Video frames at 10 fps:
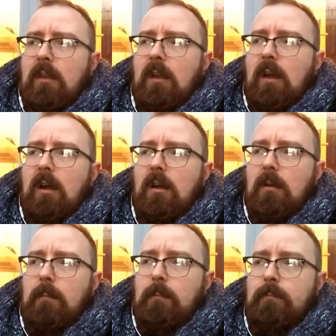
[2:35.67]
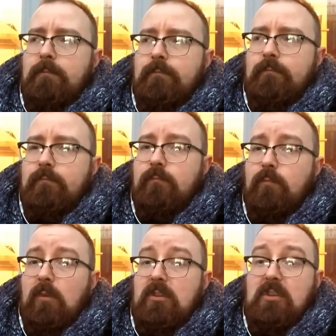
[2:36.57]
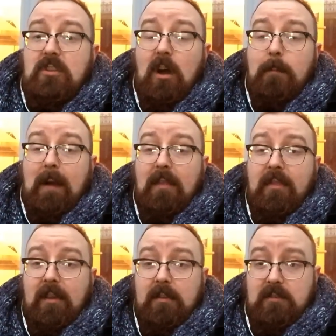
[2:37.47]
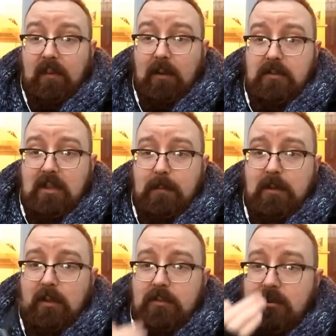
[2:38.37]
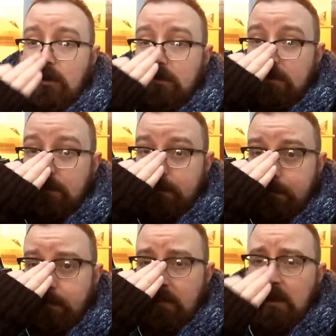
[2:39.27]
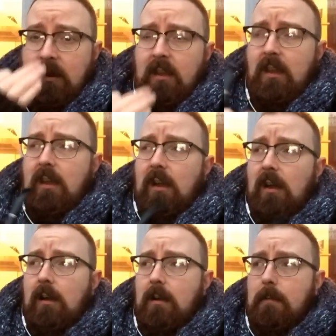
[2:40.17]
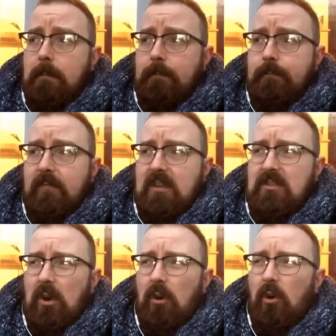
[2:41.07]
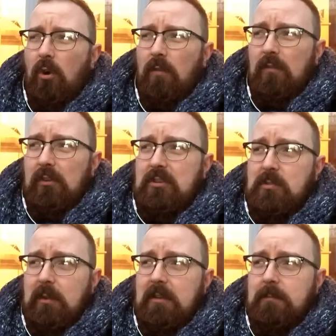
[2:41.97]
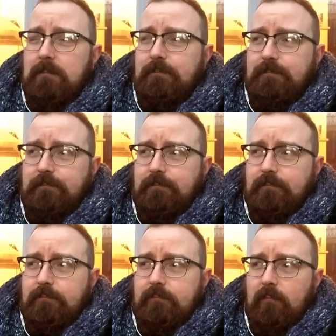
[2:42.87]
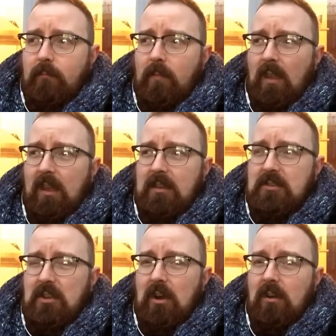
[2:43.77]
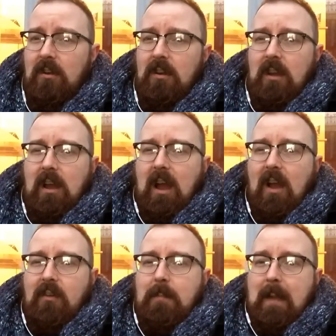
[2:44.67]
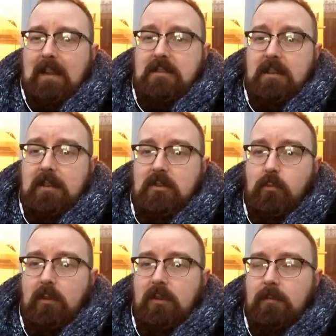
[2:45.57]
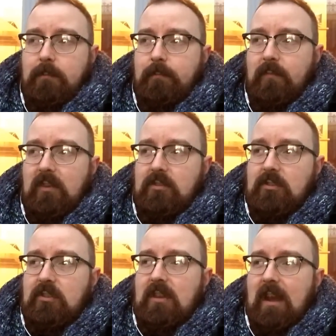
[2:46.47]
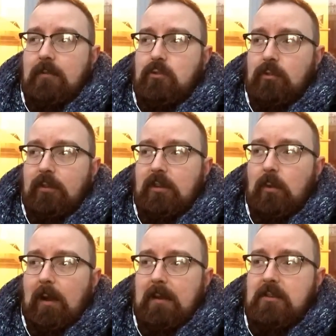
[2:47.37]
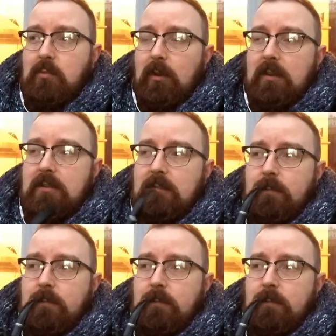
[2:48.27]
Um, which is not a bad thing as far as I'm concerned. Um, it's not overly sweet. It's not aromatic sweet. It's just naturally quite sweet.